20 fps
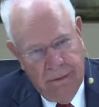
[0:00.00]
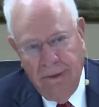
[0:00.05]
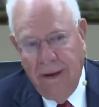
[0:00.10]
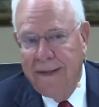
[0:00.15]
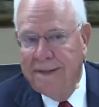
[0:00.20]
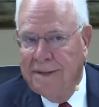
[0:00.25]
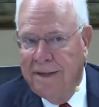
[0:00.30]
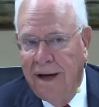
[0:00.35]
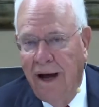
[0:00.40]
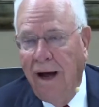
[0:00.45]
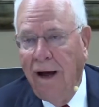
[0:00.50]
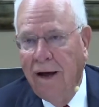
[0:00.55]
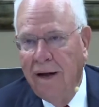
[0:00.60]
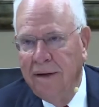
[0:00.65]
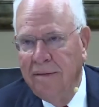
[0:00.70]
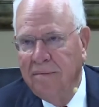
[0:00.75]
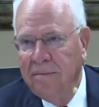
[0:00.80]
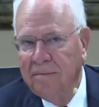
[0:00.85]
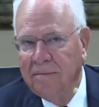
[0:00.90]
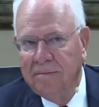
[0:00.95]
Well, it's
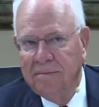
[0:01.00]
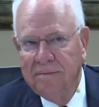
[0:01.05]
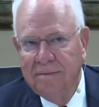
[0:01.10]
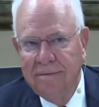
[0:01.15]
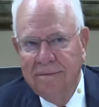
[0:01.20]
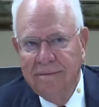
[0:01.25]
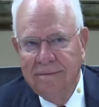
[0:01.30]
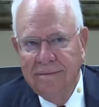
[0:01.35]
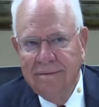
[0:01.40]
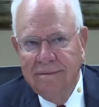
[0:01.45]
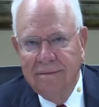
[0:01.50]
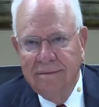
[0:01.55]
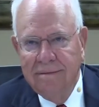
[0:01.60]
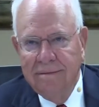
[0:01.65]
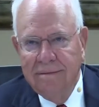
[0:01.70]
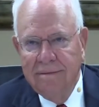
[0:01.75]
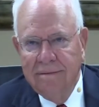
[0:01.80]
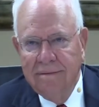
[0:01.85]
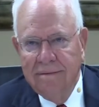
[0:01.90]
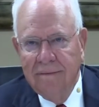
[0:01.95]
God.
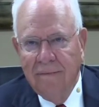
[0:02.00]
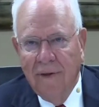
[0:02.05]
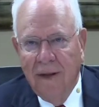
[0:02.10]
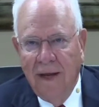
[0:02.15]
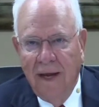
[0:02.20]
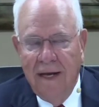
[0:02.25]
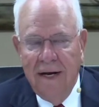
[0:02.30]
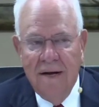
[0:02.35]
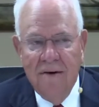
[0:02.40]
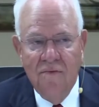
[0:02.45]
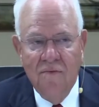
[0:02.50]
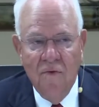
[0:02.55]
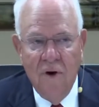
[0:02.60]
And if